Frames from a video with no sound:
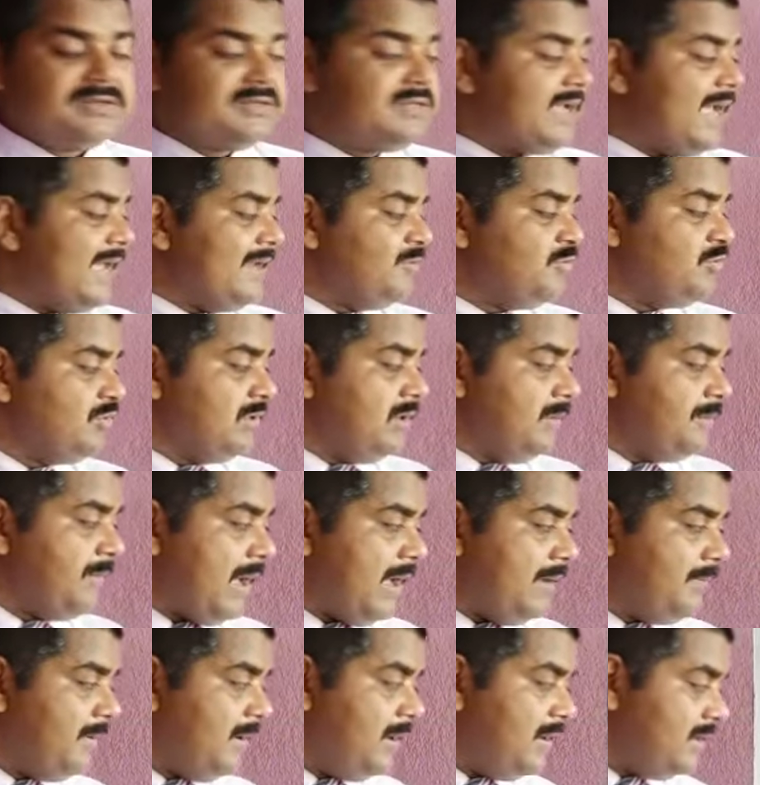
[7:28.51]
10 to the
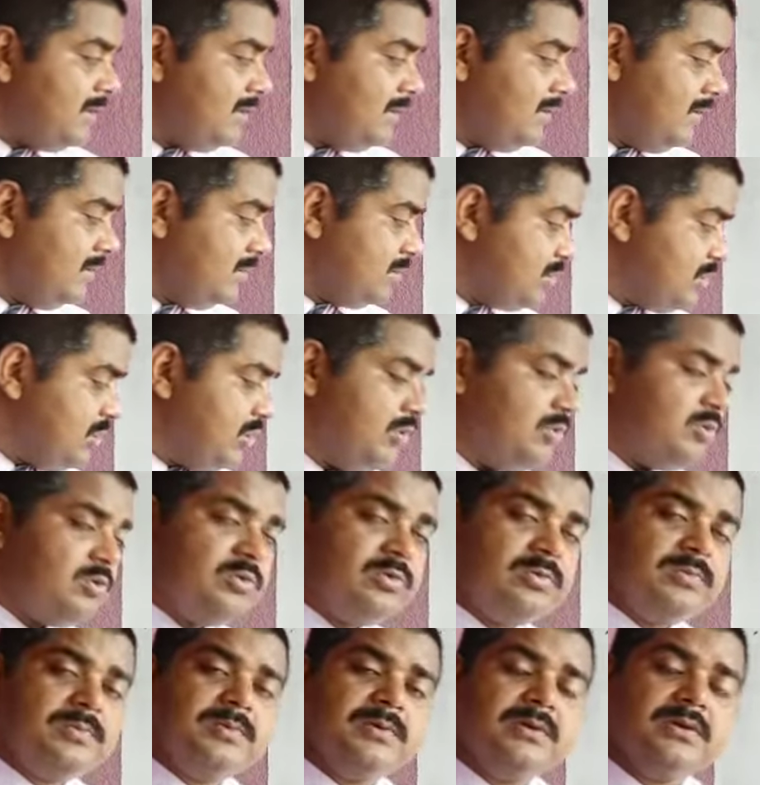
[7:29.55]
power
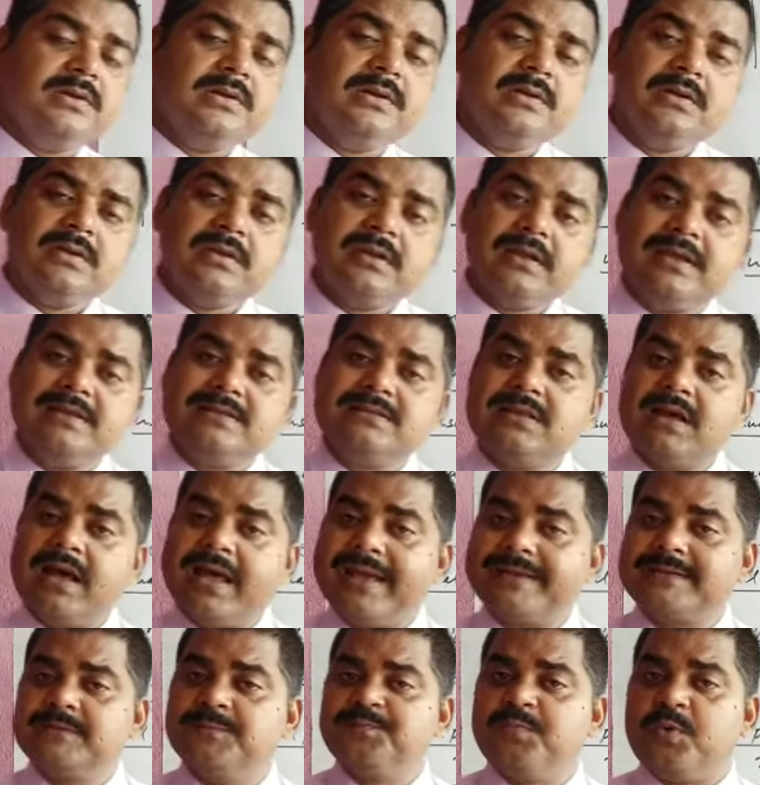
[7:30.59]
cube is the
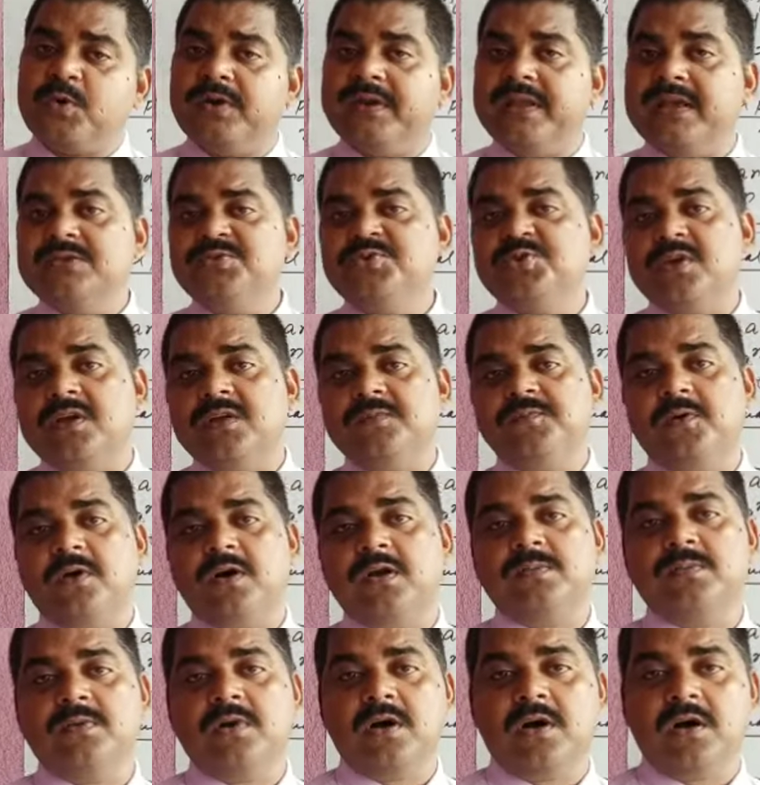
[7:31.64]
exponential
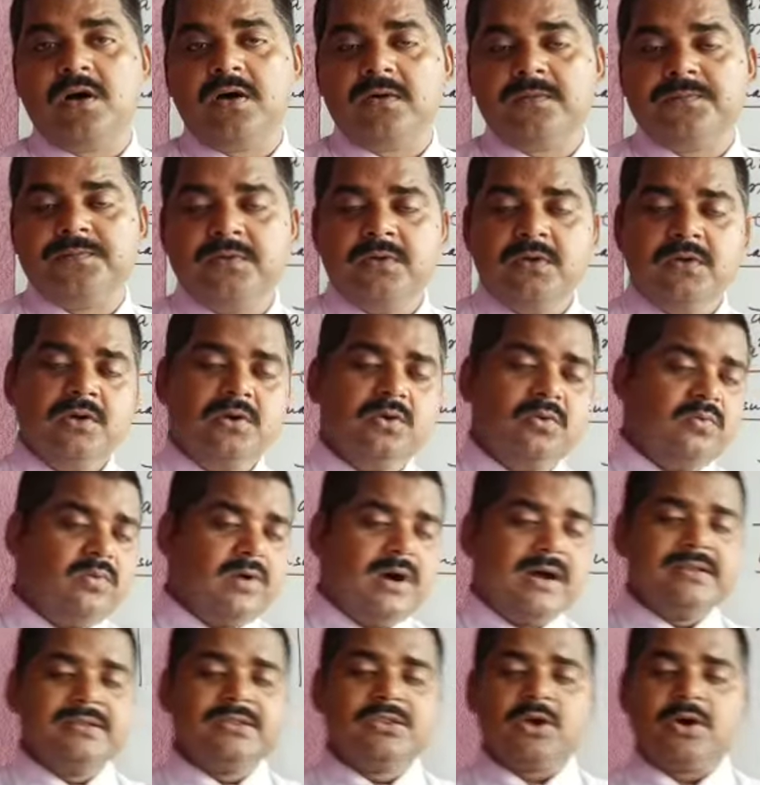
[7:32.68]
form of
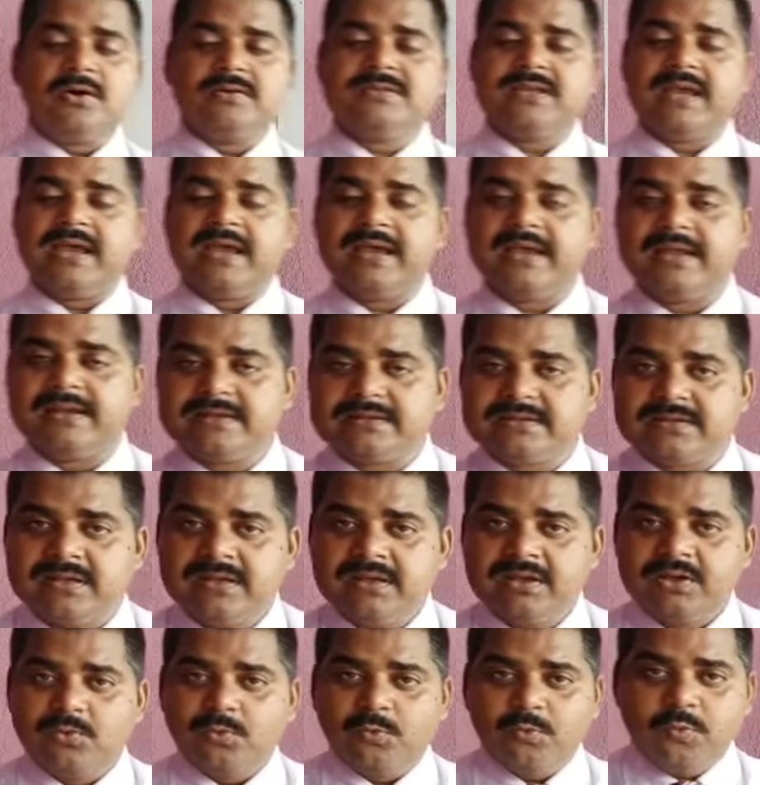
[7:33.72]

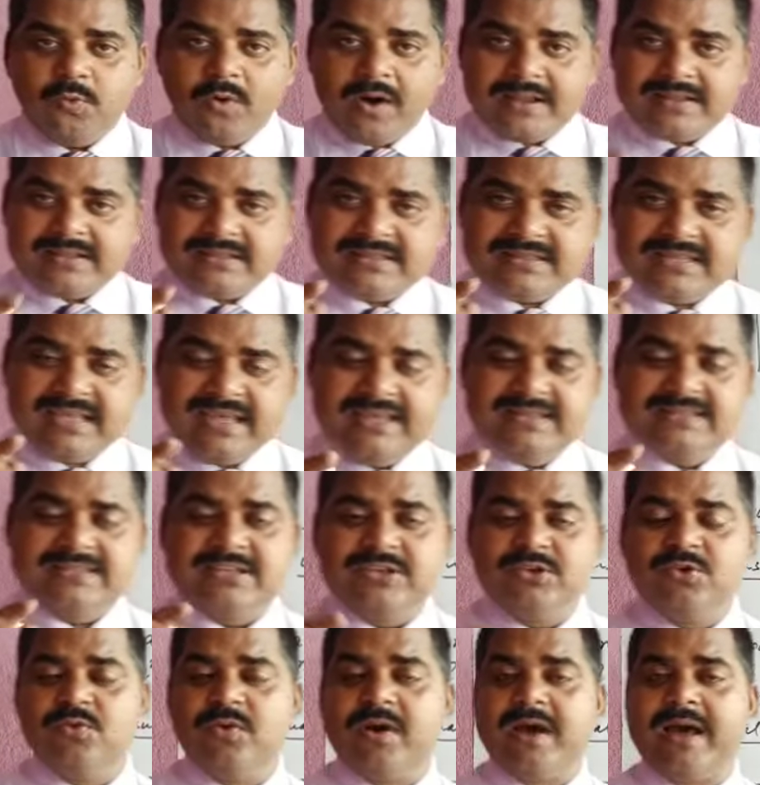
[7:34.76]
1000. One thing
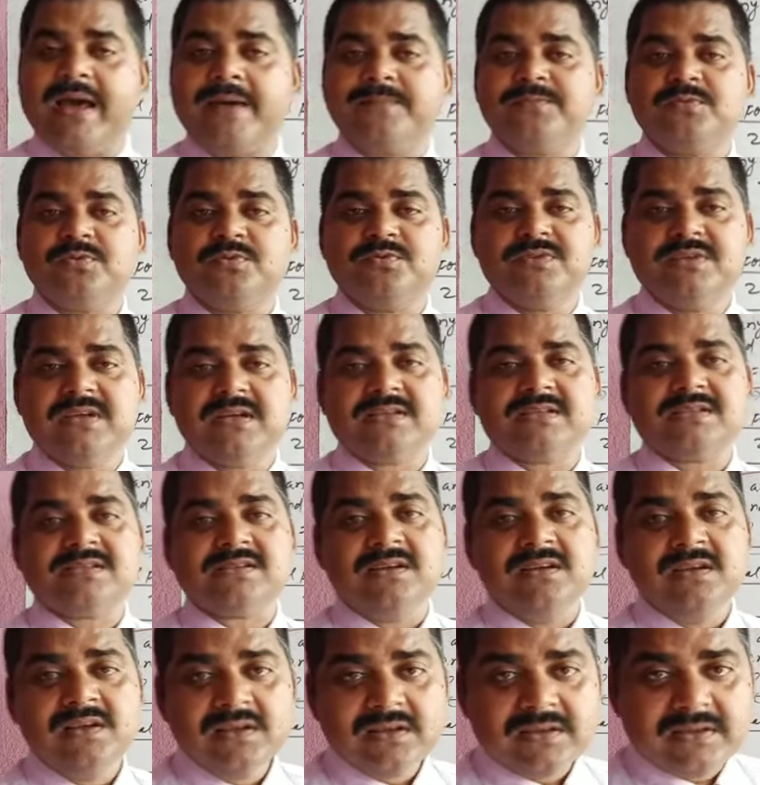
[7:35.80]
you have to just
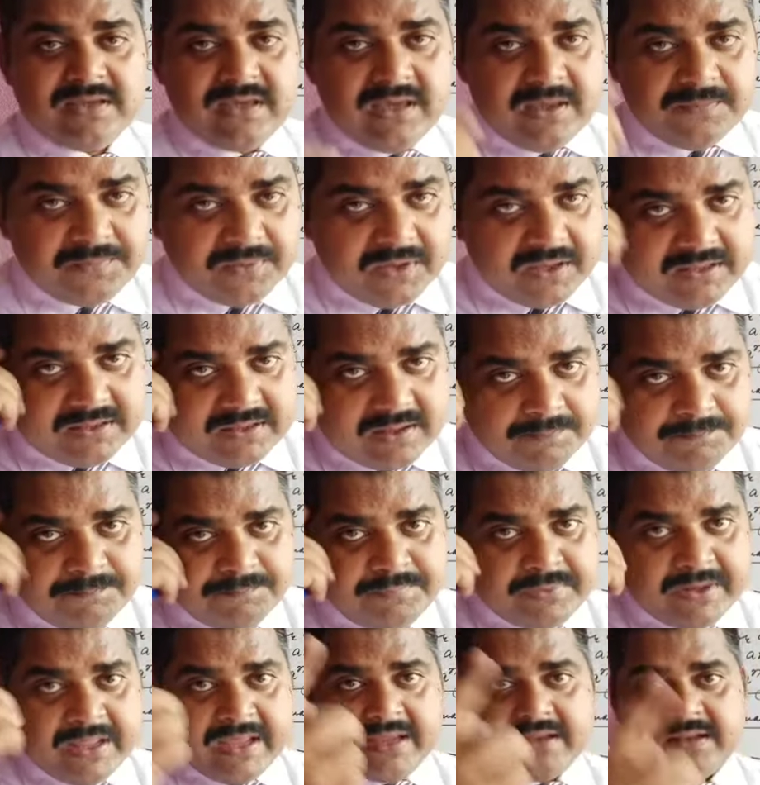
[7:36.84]
keep in the
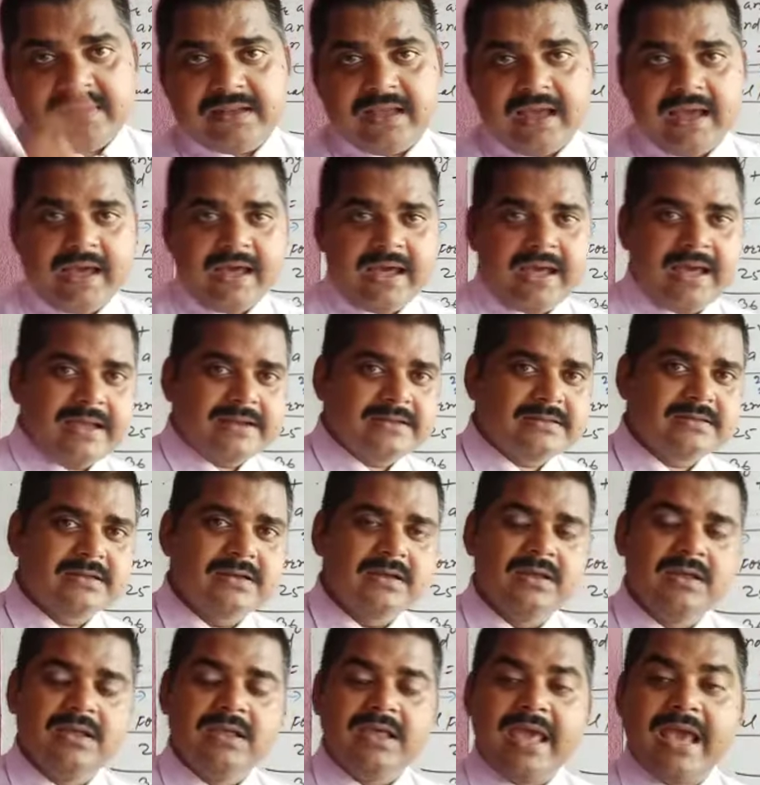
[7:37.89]
brain
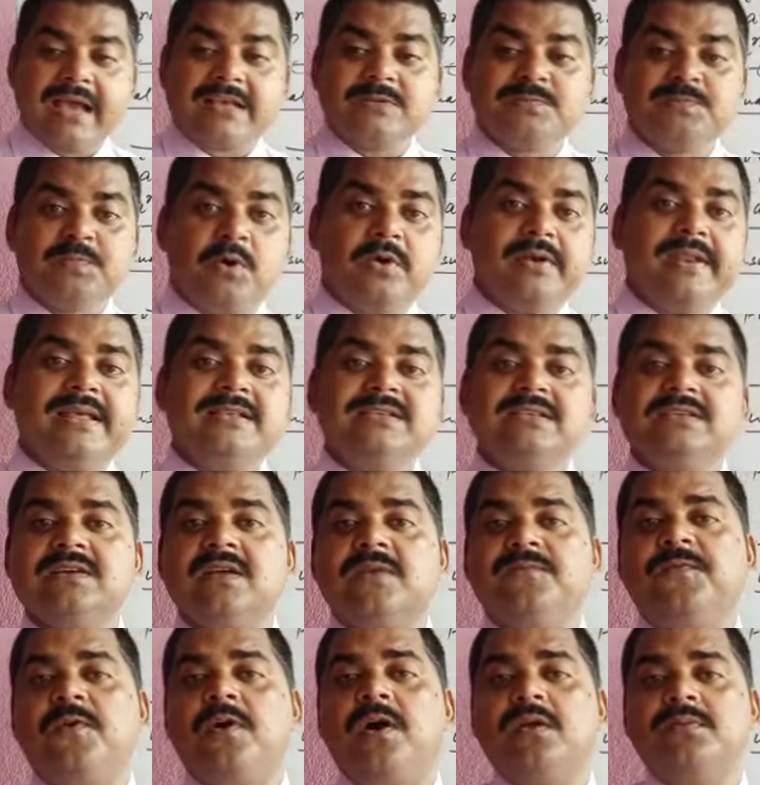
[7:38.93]
that
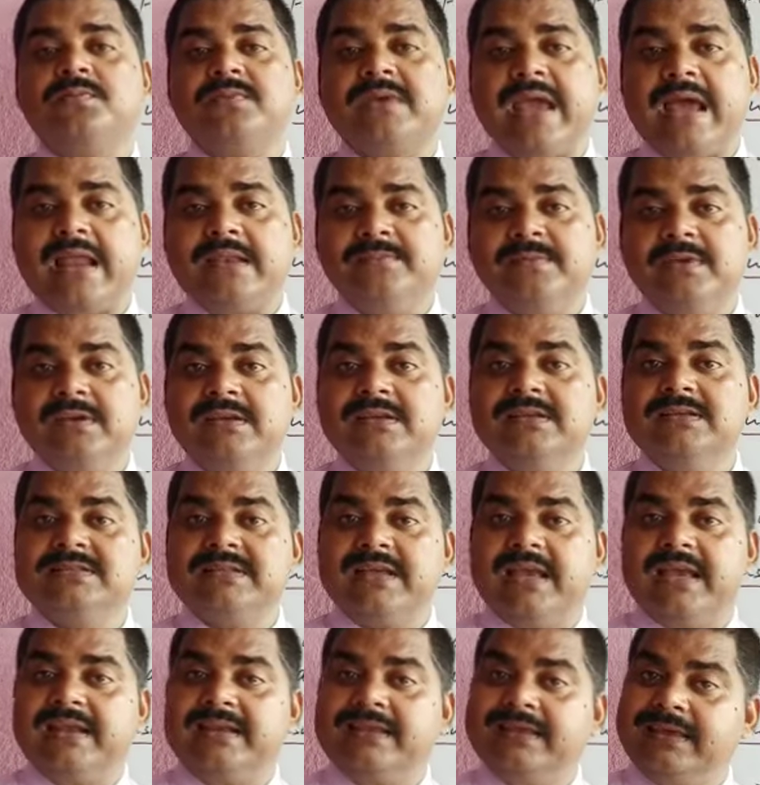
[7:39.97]
exponential form can be
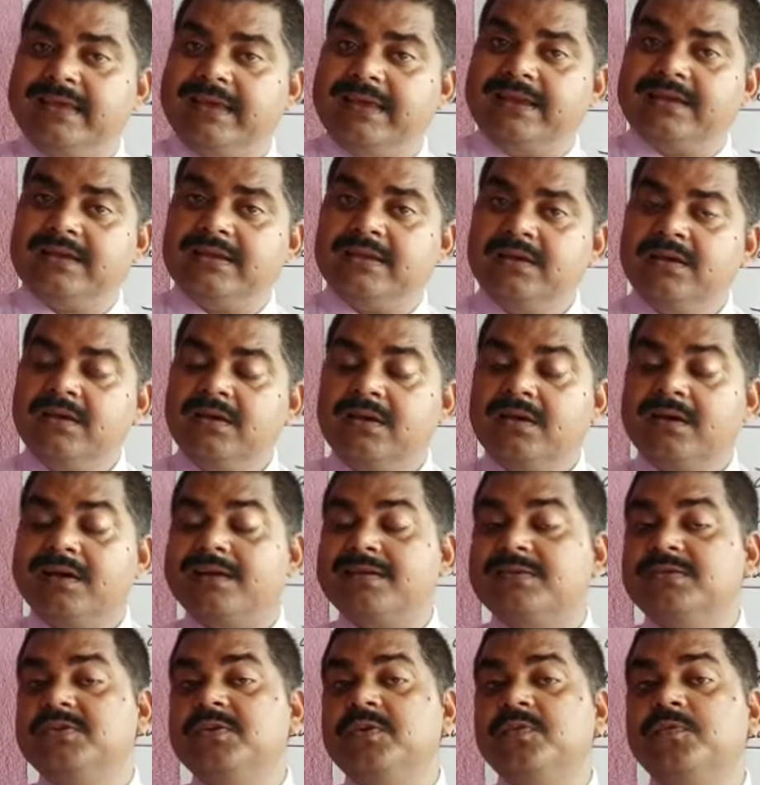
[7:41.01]
written in
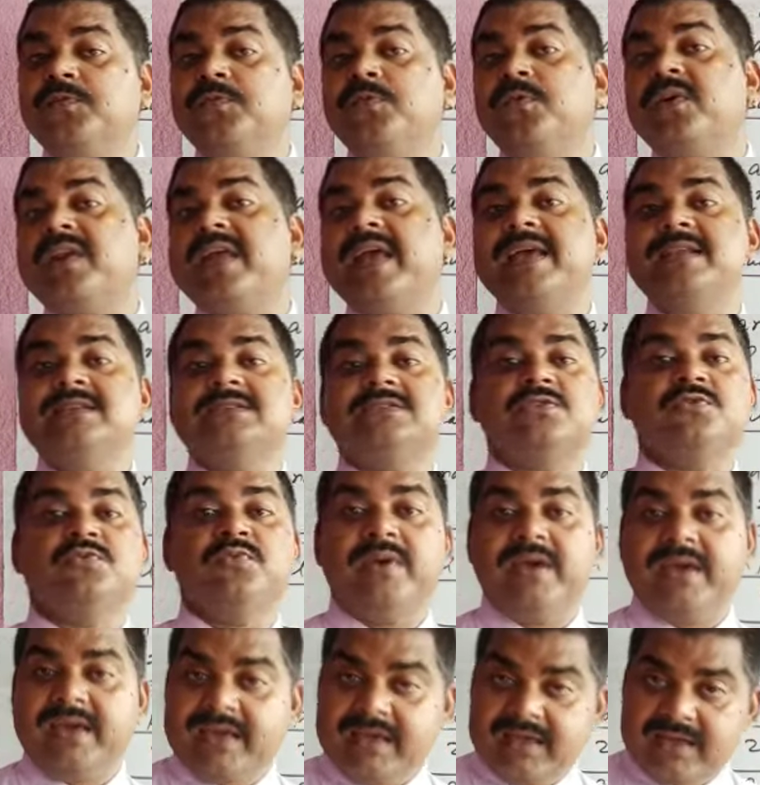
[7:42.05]
different
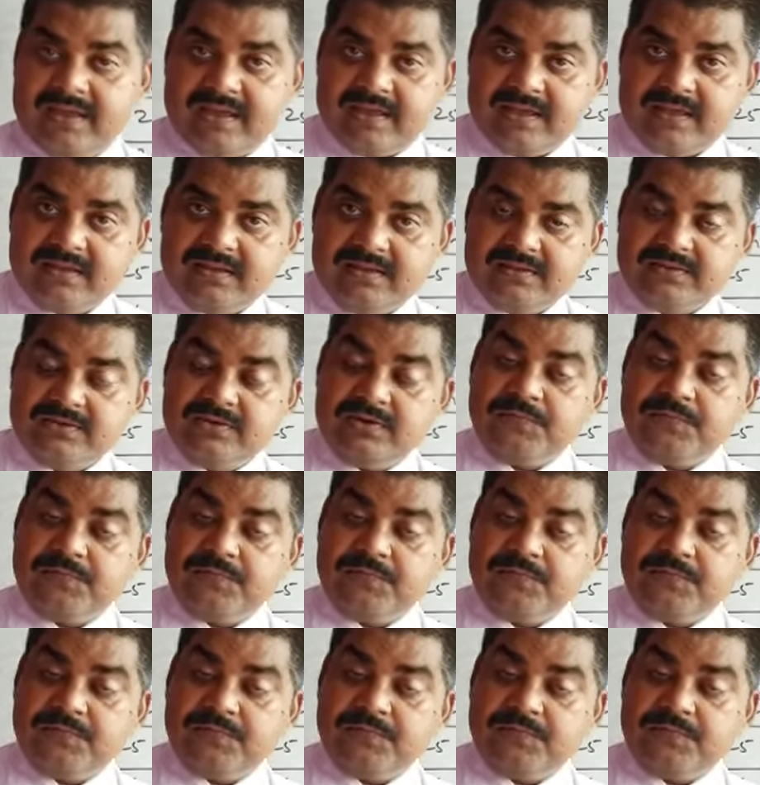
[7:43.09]
way